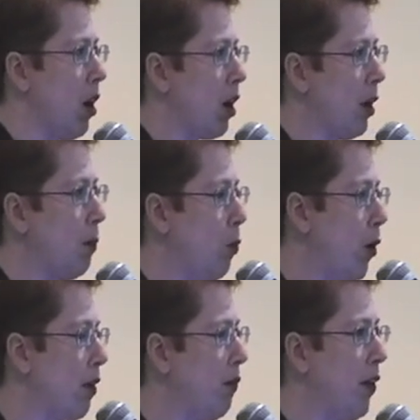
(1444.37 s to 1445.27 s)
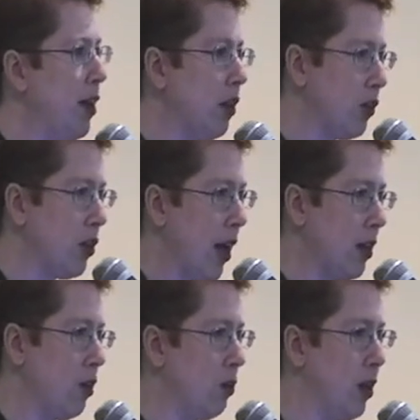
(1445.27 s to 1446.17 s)
are going to point fingers
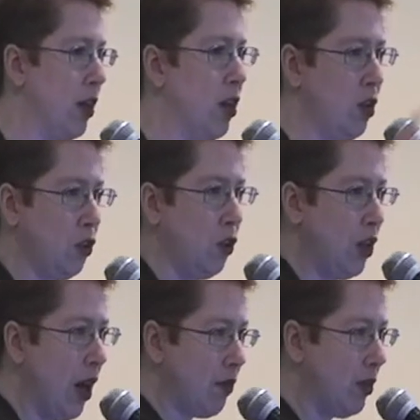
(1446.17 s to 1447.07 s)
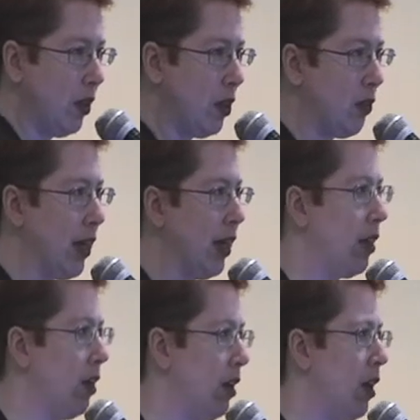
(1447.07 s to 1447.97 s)
at you that you're not really green.